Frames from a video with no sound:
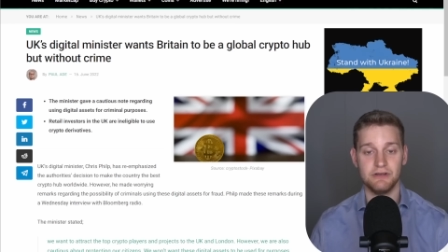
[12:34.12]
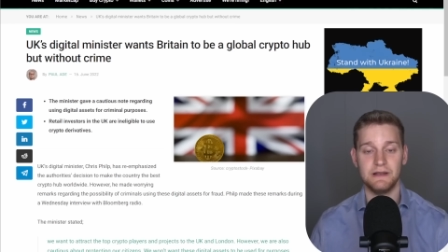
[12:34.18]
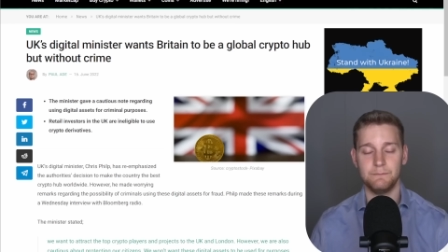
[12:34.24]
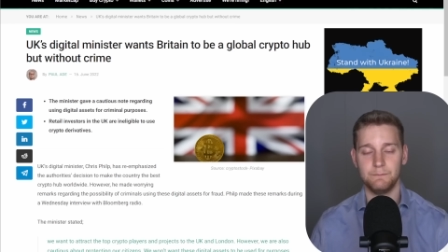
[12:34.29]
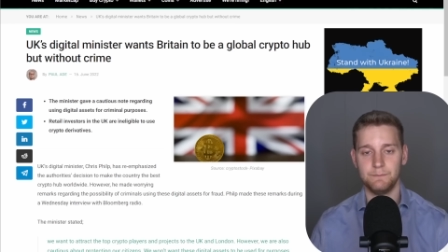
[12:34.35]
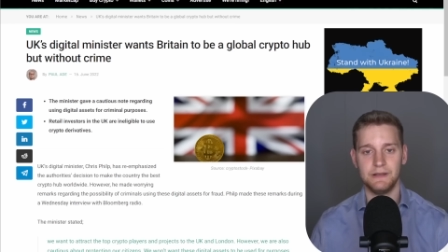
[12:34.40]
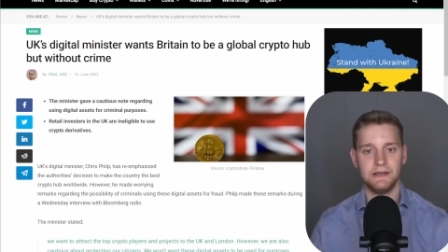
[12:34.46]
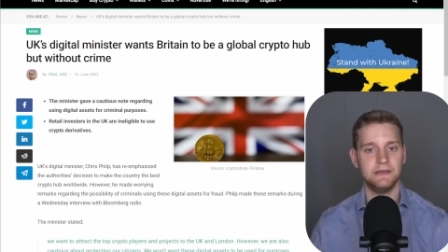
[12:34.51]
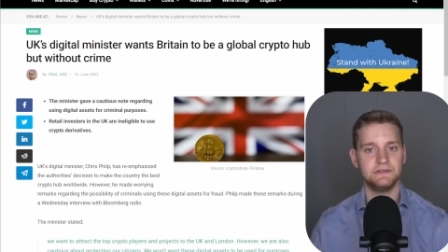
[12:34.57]

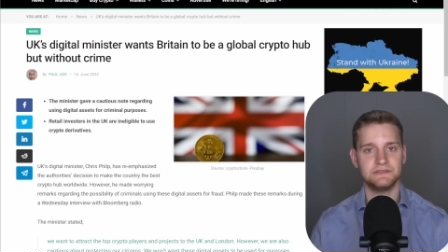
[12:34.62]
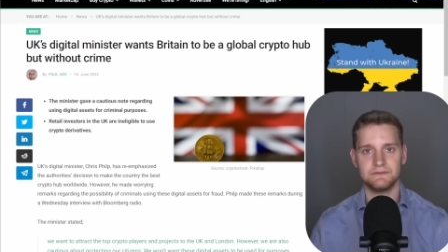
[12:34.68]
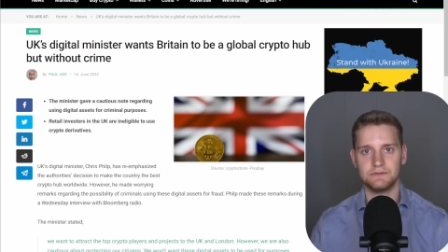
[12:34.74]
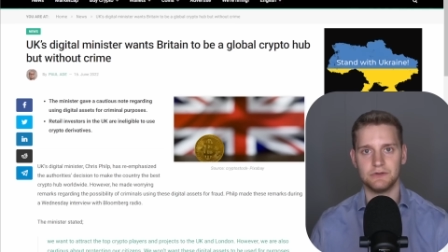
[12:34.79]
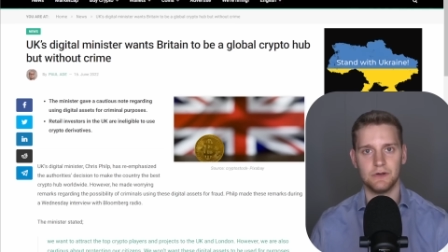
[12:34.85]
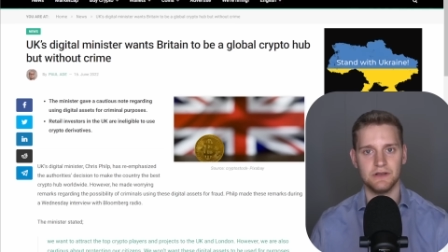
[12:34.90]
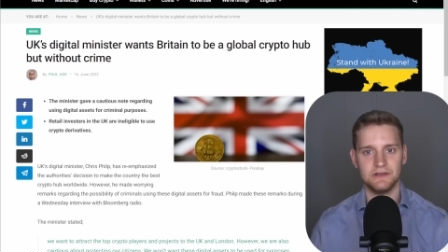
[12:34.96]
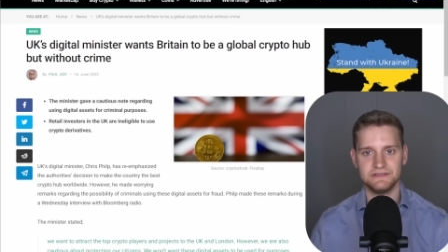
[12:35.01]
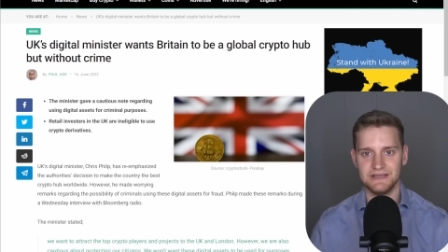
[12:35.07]
billions of
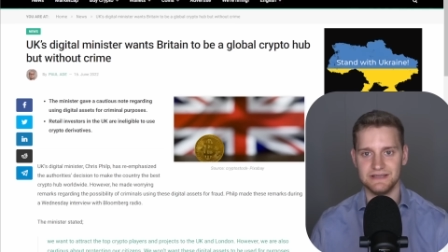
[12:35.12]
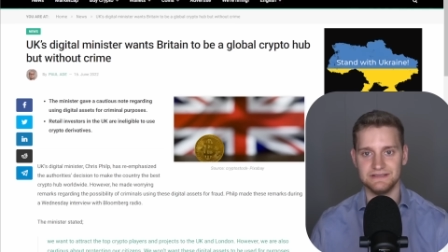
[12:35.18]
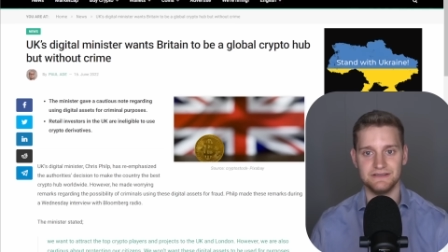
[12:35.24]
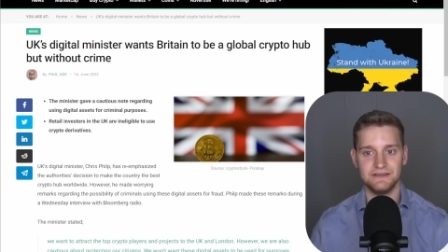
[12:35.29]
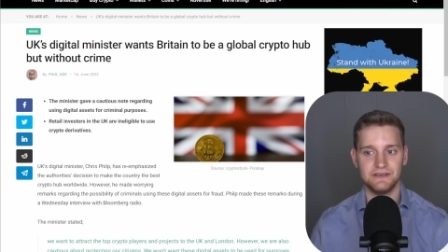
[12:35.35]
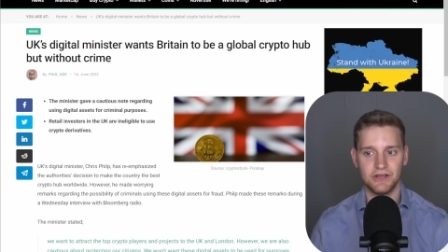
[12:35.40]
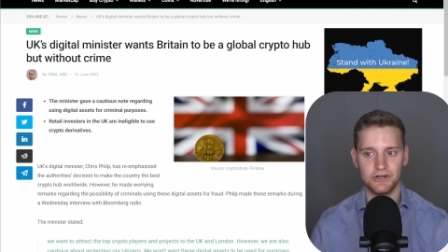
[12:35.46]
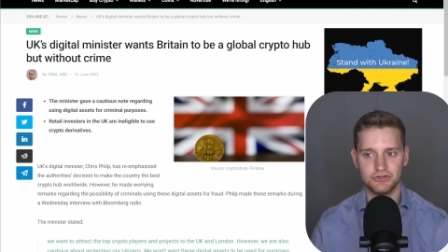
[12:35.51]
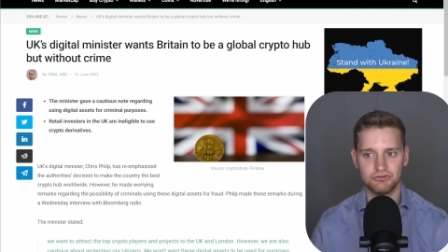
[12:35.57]
dollars into
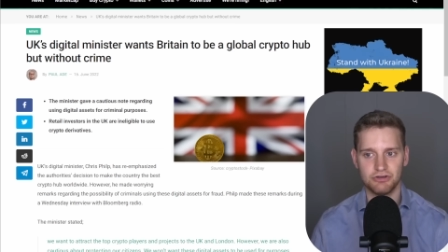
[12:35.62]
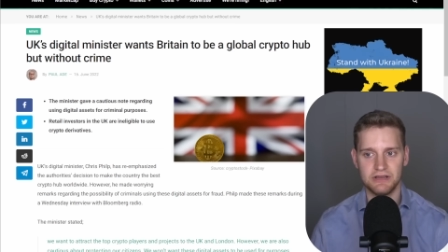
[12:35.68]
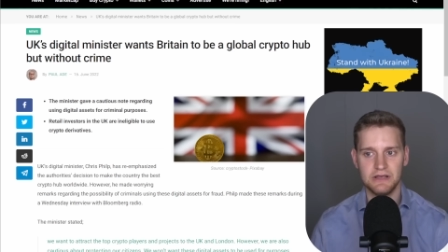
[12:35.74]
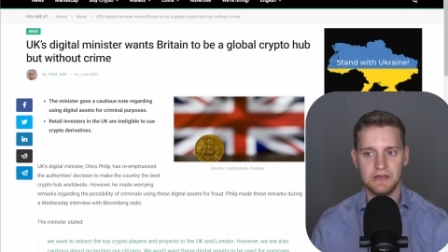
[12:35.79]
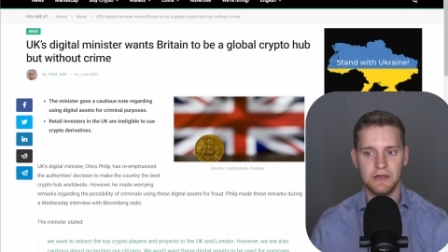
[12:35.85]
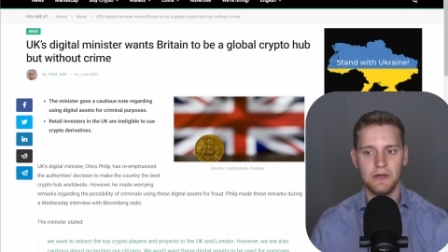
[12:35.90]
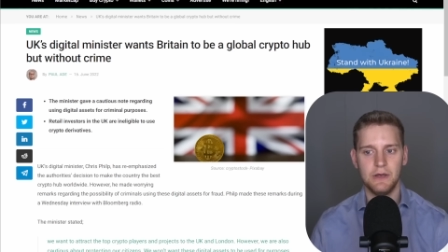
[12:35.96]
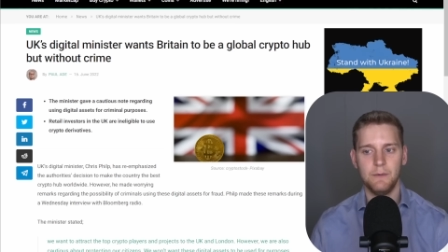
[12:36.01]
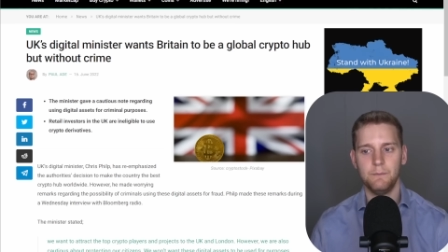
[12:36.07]
the
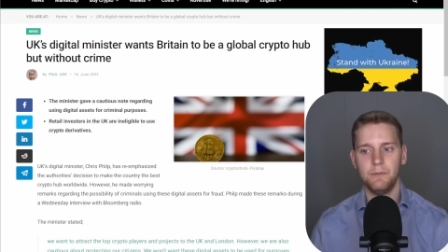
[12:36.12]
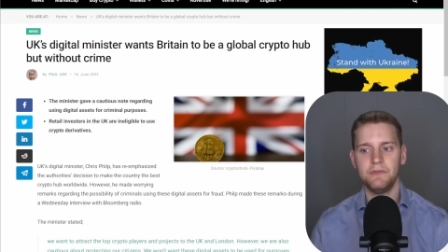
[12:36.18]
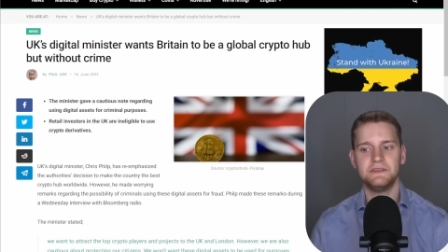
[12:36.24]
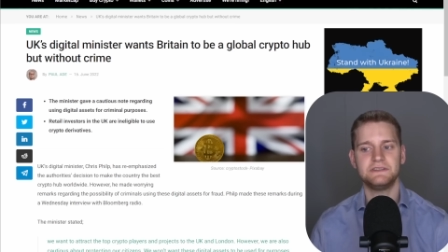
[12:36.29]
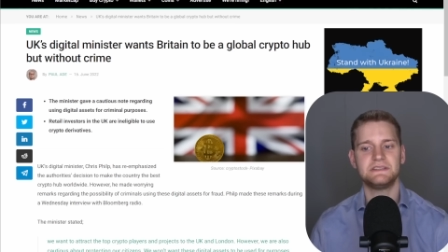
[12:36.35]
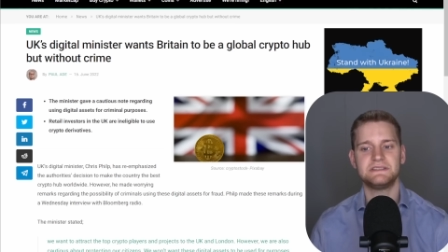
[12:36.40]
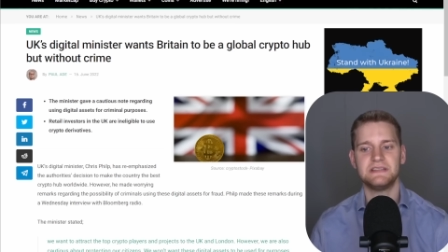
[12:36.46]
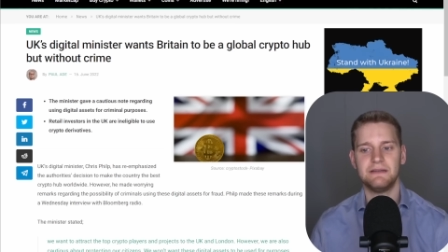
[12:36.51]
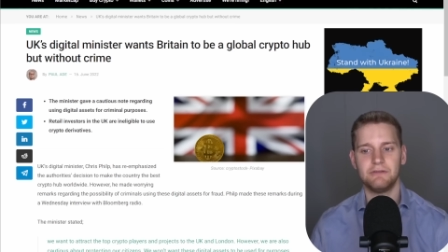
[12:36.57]
country. But
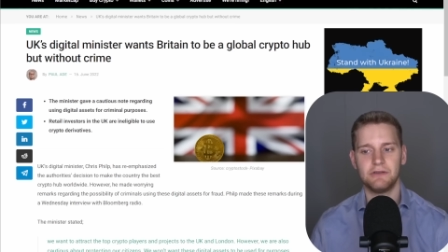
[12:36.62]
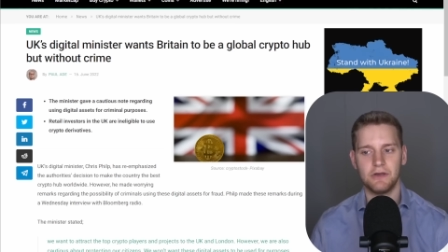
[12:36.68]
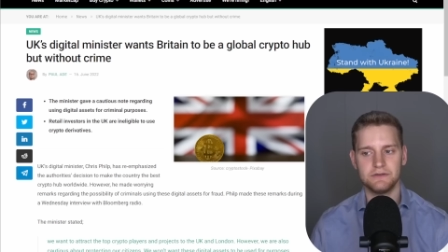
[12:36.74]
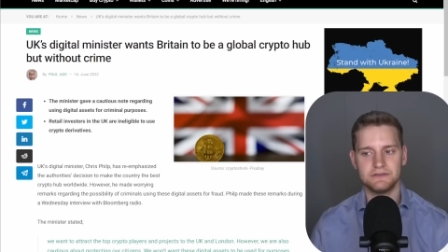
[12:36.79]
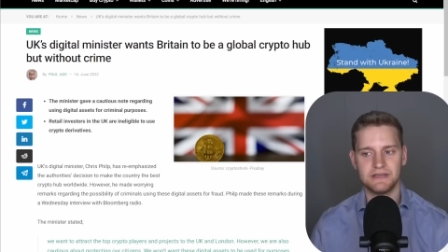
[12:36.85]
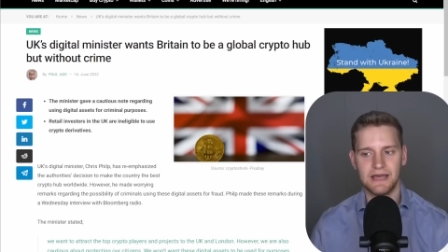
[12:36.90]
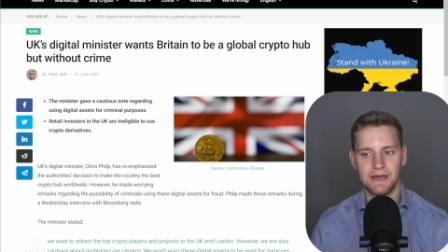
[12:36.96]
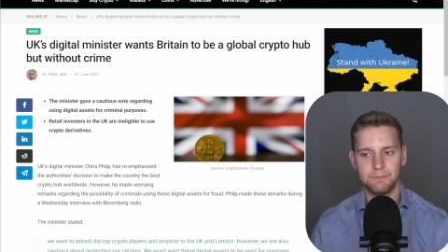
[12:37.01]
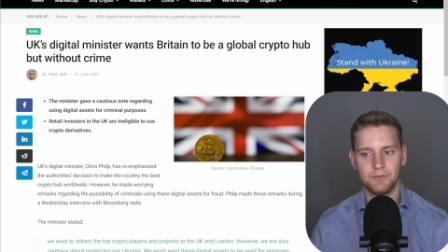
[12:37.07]
this is never
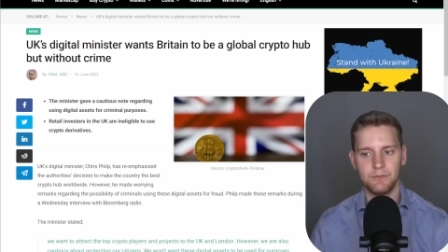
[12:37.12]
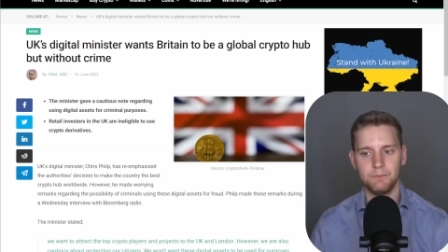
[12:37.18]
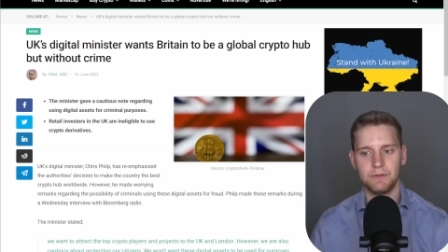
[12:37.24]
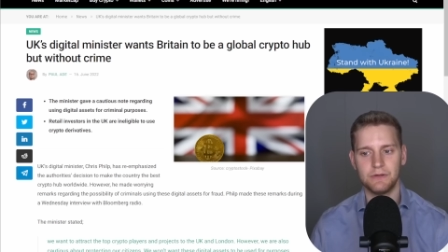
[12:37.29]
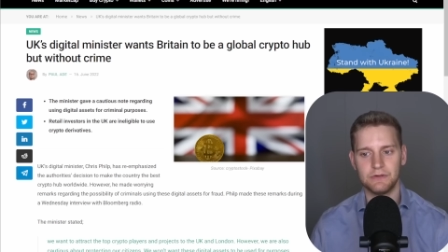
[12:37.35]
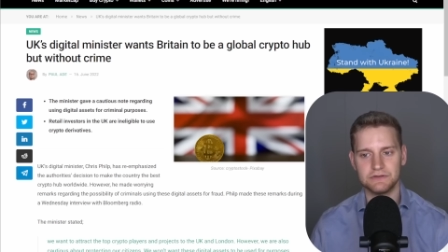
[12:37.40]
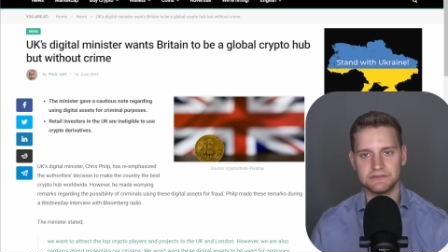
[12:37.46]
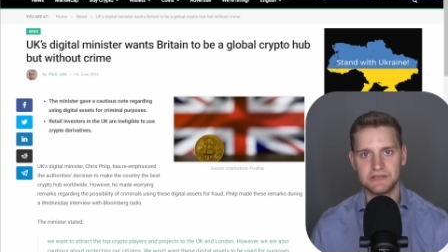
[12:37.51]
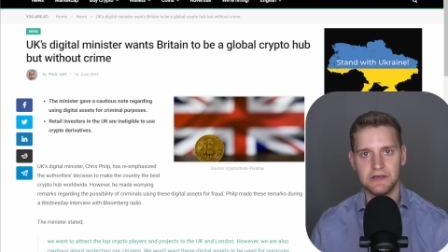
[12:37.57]
going to happen
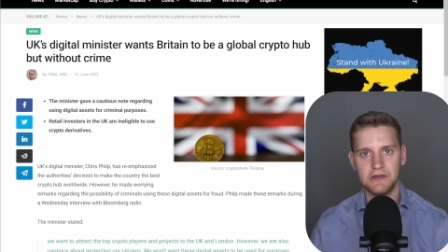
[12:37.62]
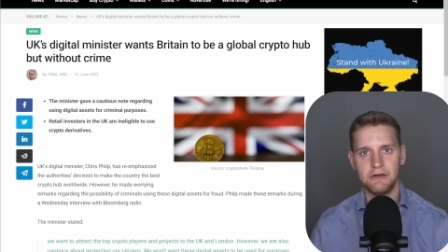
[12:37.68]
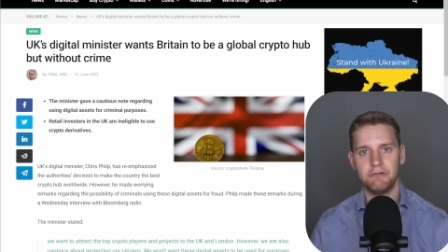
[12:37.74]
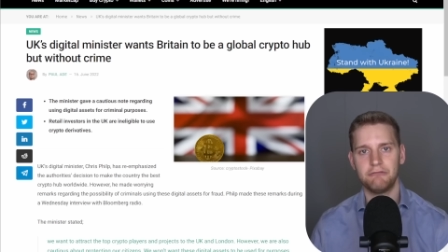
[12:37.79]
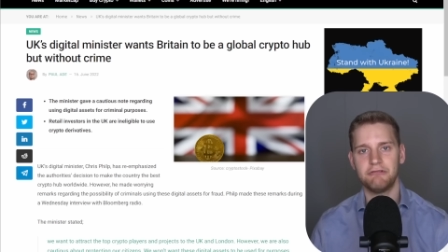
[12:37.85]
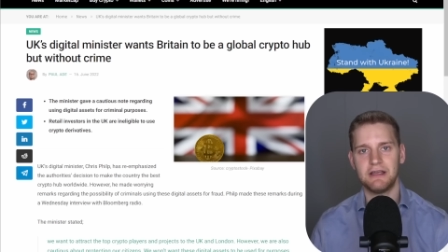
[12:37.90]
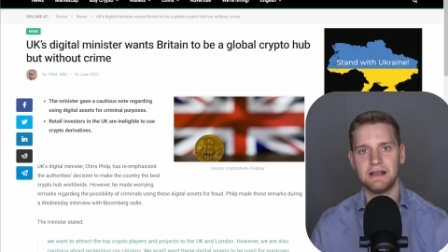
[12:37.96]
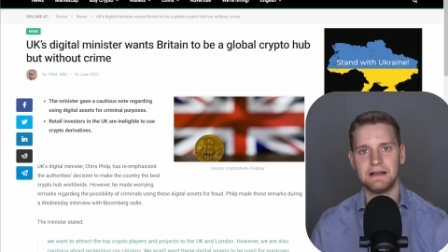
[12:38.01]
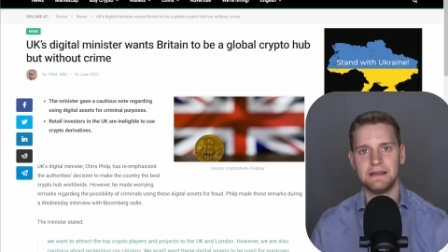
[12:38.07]
because,
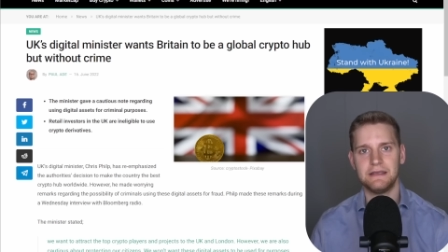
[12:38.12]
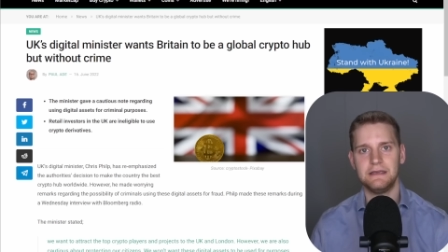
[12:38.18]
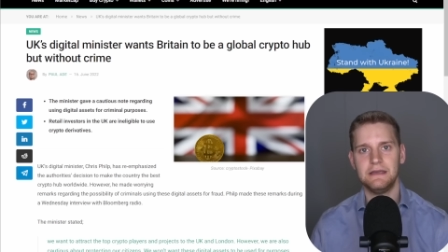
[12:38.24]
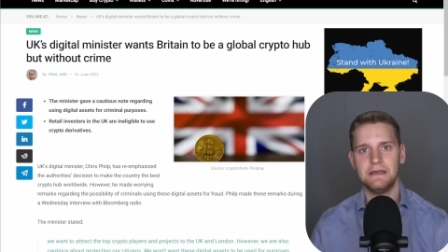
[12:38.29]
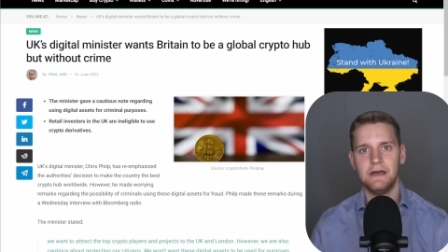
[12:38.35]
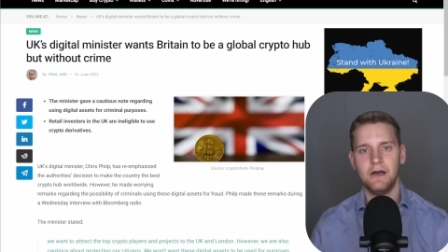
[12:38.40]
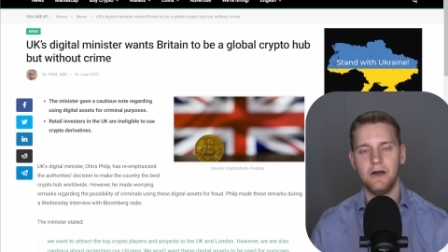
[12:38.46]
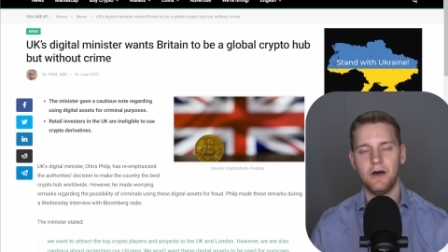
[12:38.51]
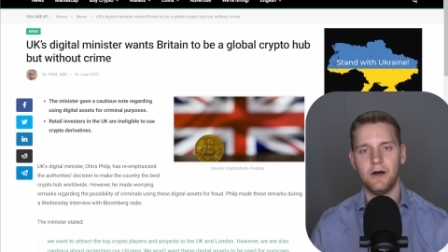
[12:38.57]
frankly,